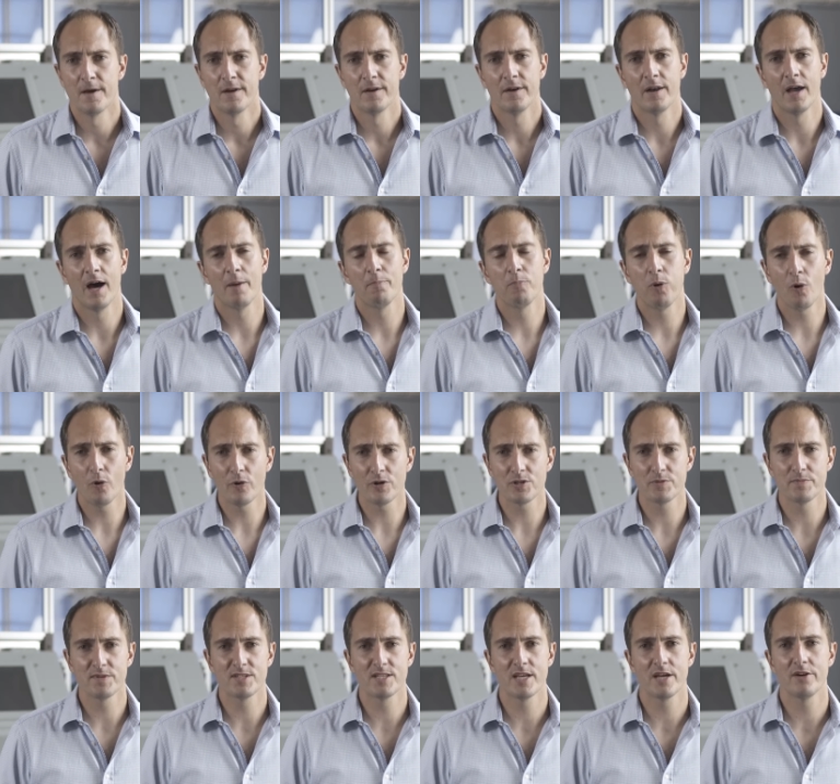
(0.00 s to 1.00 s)
Now,
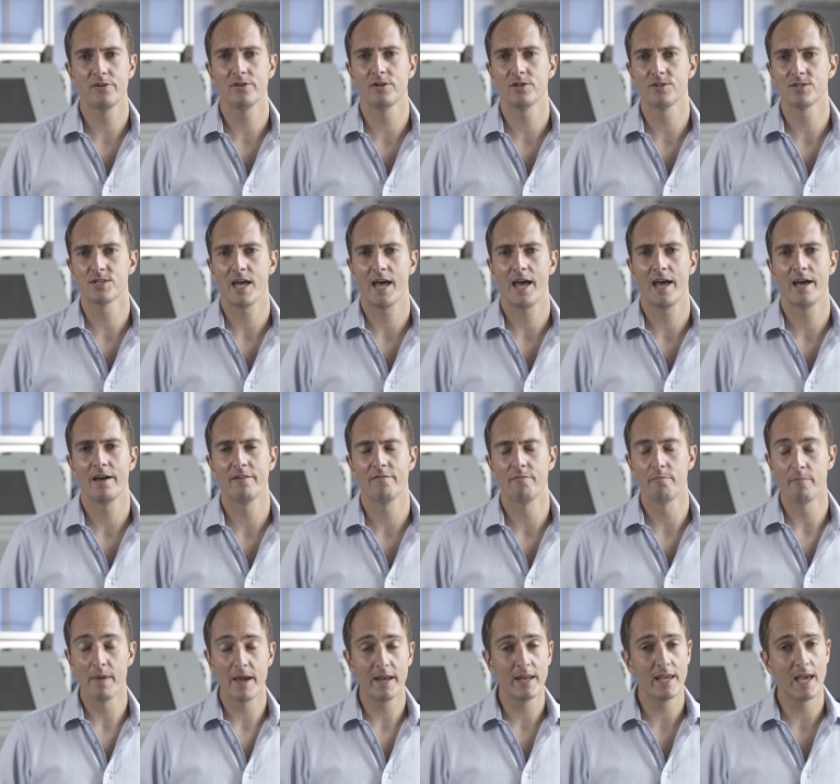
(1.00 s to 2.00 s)
porous materials have
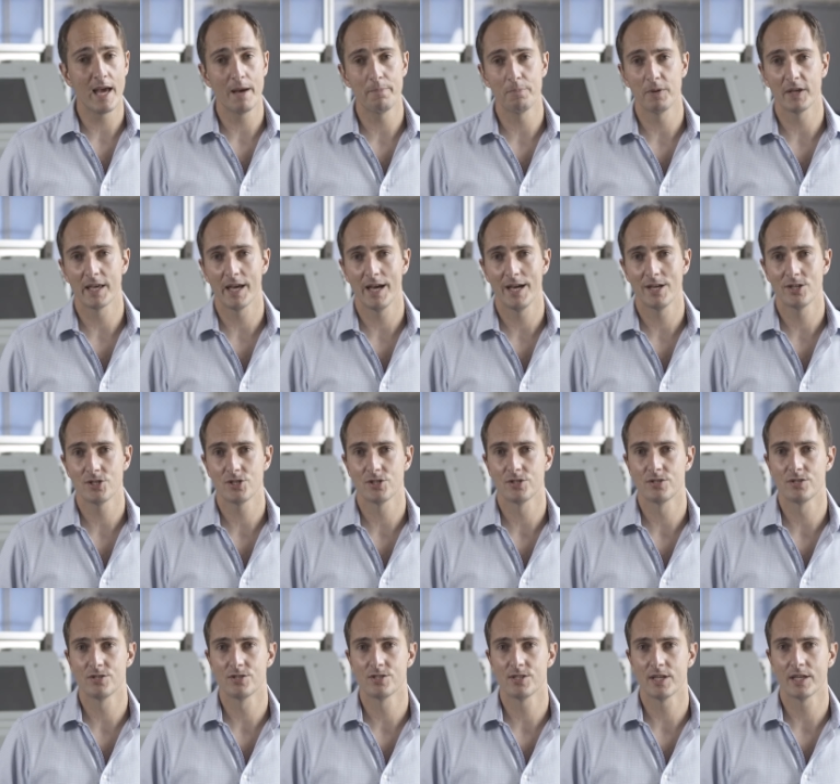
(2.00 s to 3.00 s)
many
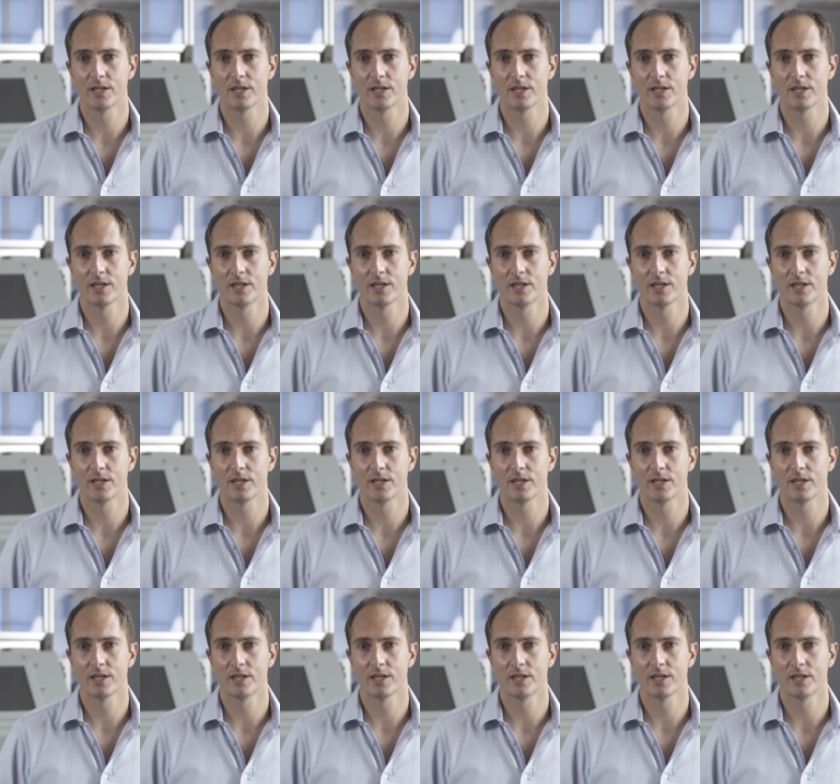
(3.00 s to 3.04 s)
applications,